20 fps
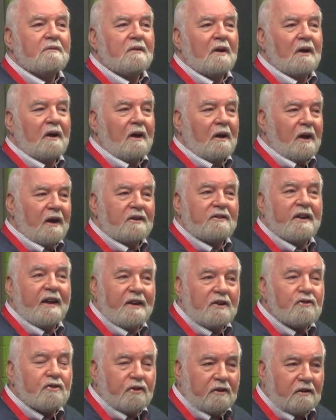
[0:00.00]

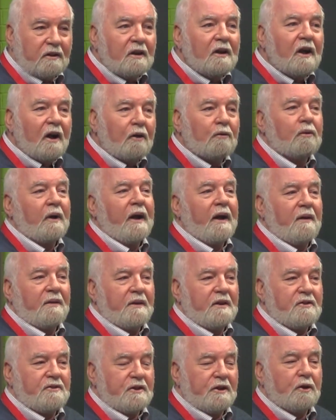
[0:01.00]
attention around
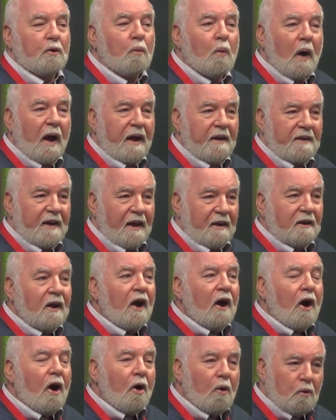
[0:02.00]
this in a way that
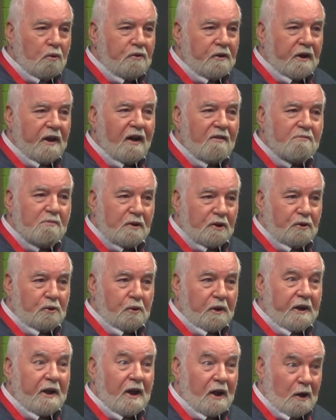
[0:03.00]
holds the government to
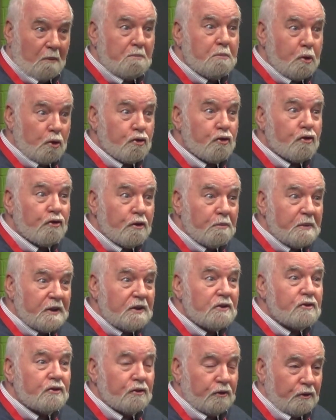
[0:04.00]
account and pushes them
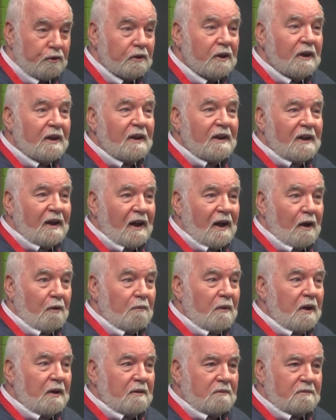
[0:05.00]
into
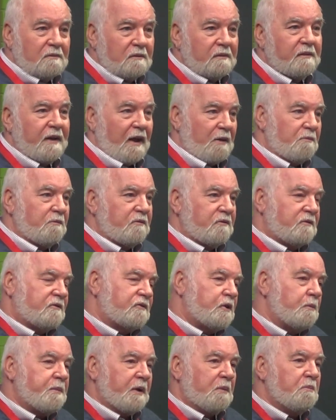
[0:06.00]
that
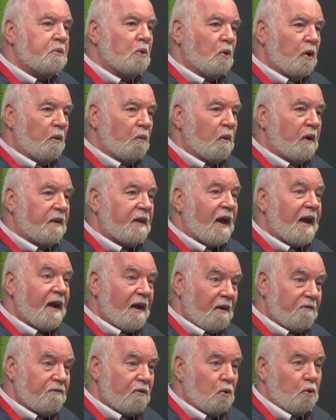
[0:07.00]
tipping point where they
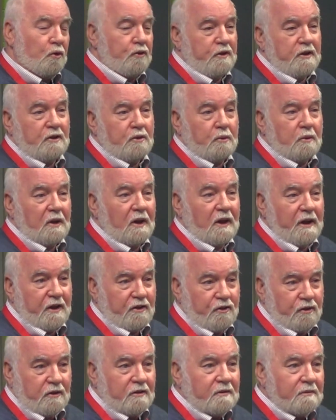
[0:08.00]
are forced into an
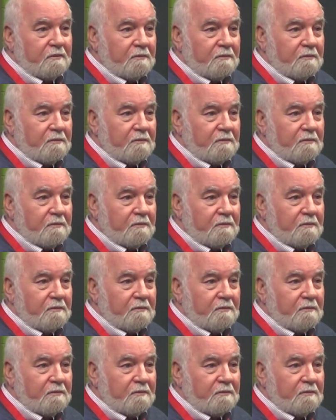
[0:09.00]
election.